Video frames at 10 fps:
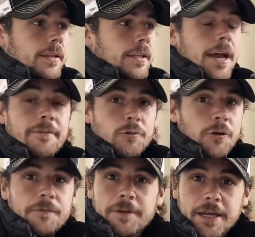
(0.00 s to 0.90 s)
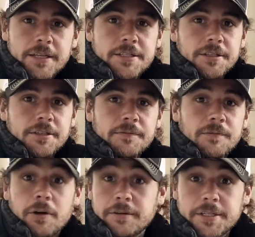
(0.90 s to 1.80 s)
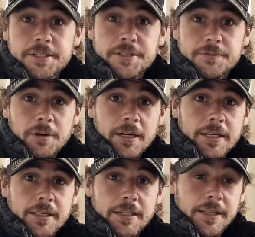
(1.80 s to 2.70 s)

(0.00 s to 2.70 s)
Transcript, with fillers: the after effects of long distance riding.